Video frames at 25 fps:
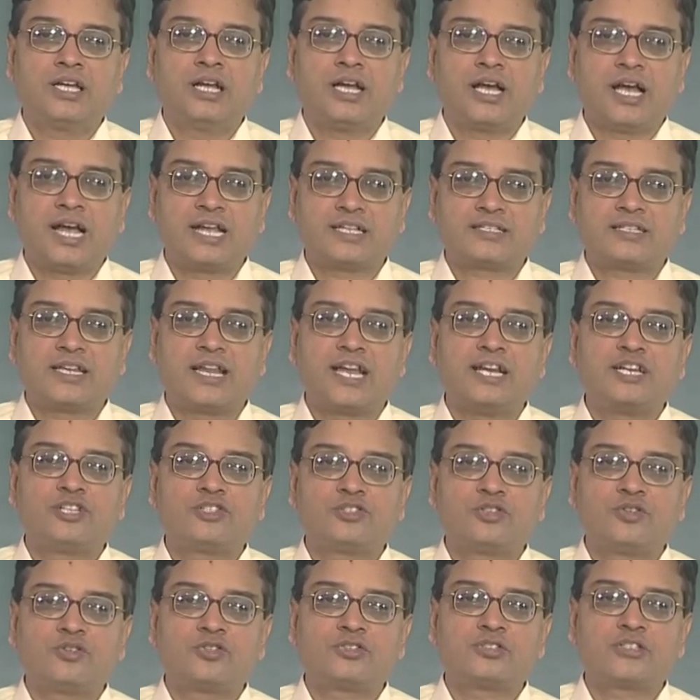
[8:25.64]
as light
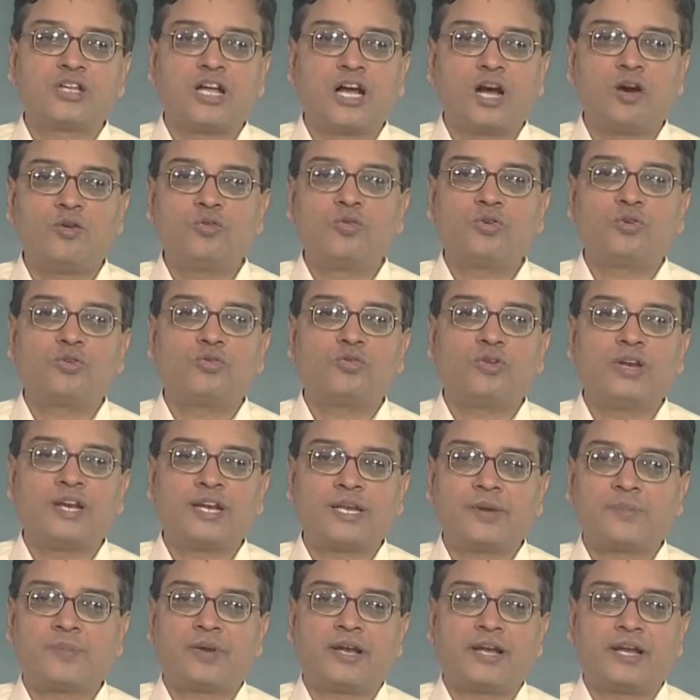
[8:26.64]
source, how to
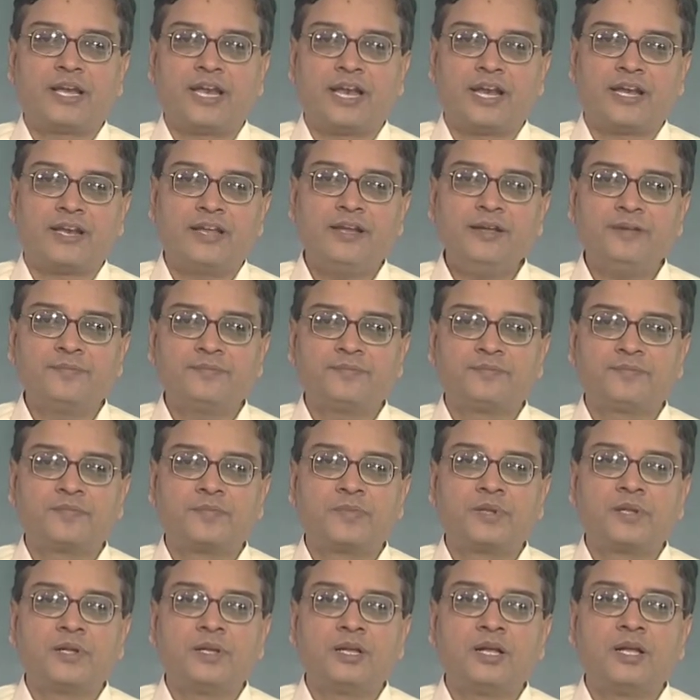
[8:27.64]
interpret data.
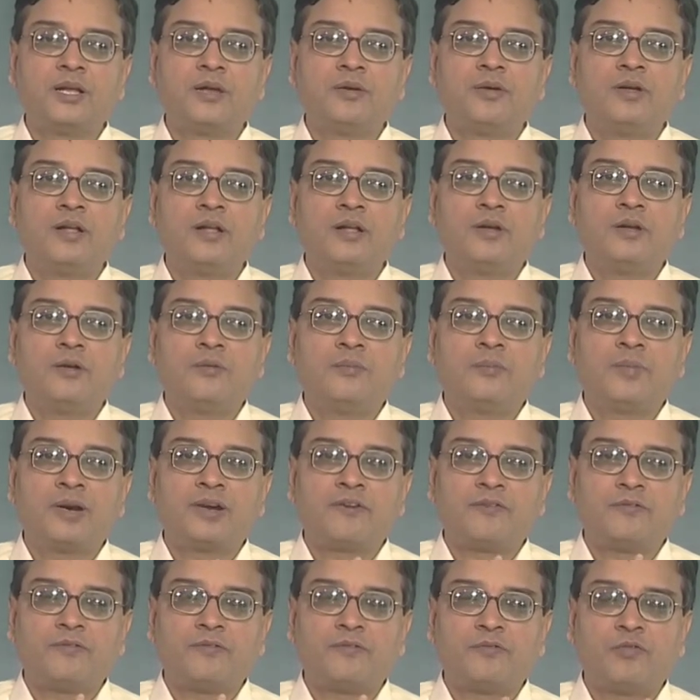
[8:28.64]
But
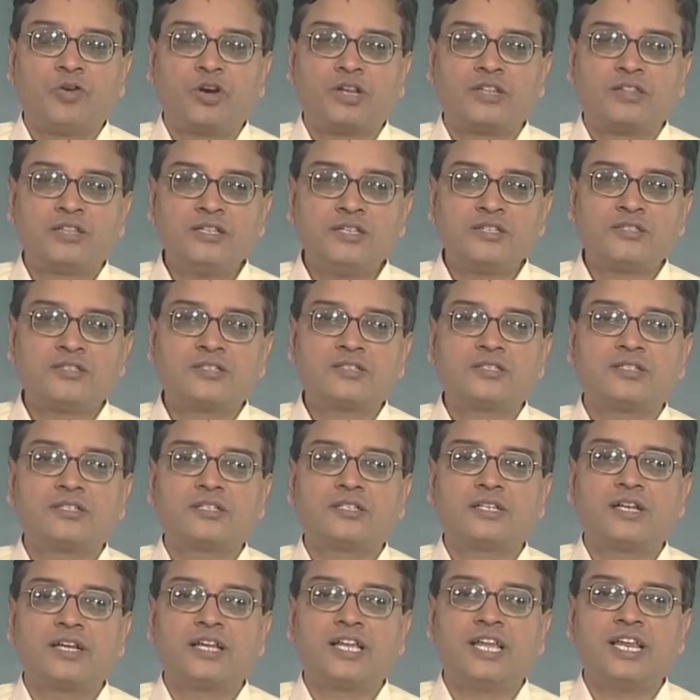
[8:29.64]
for
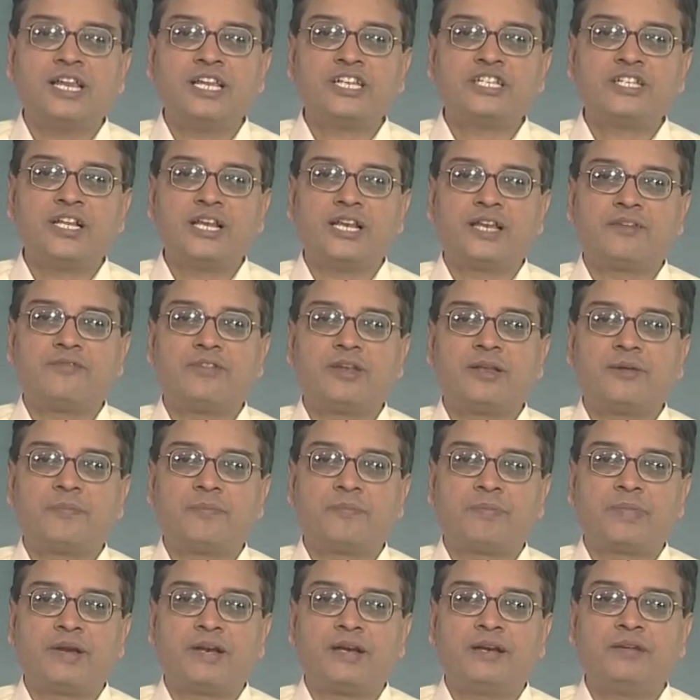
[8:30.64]
this initial
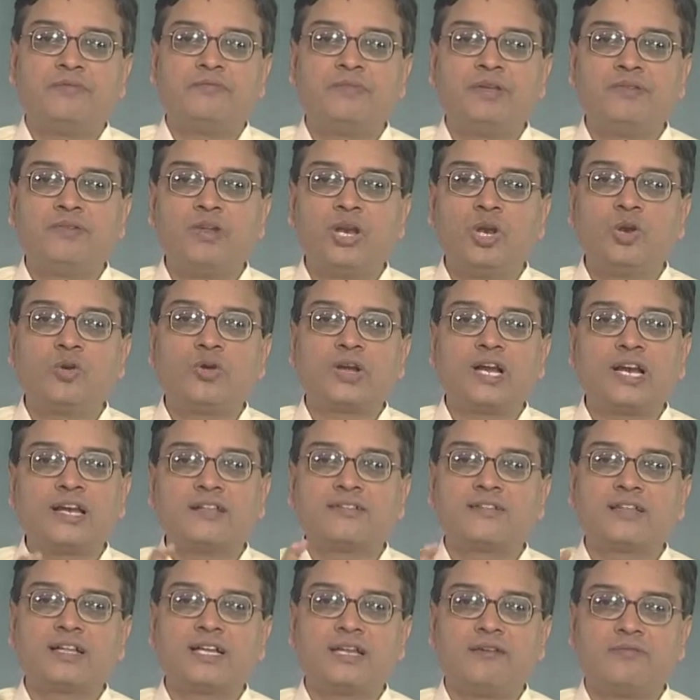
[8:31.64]
development, we will look at a
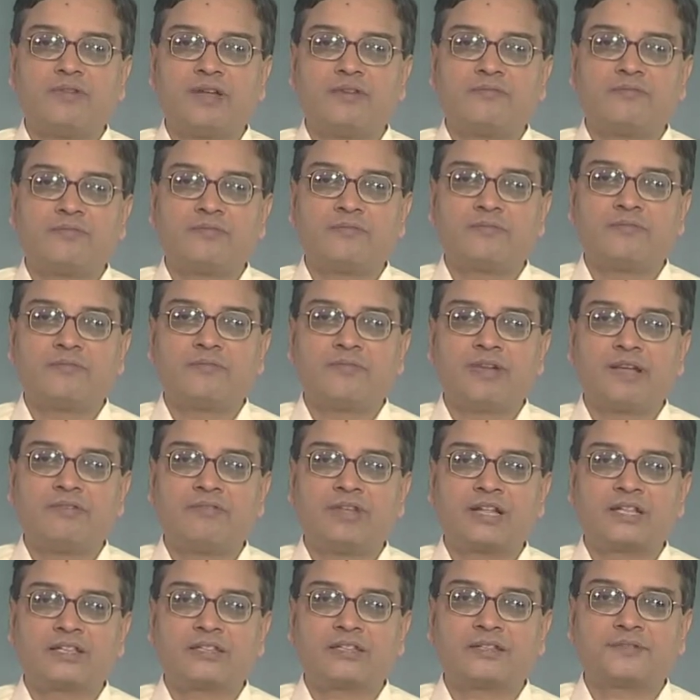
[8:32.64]
single
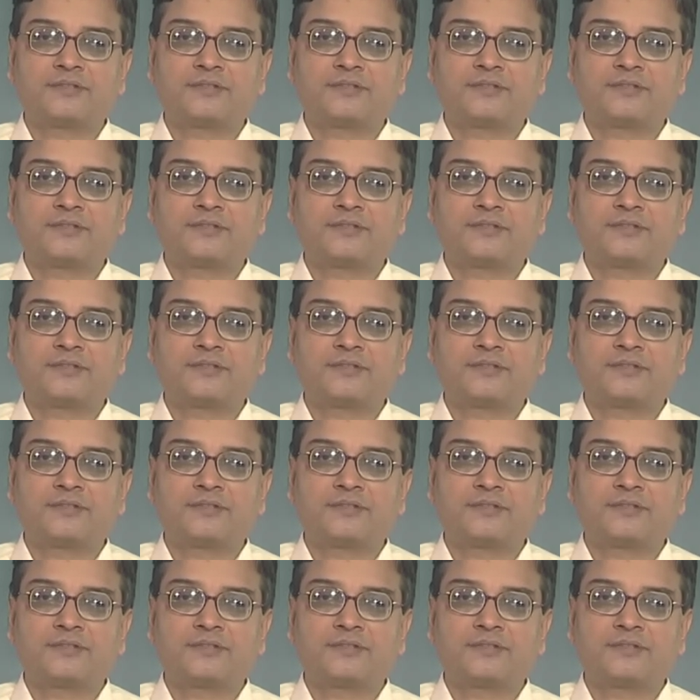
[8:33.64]
wavelength.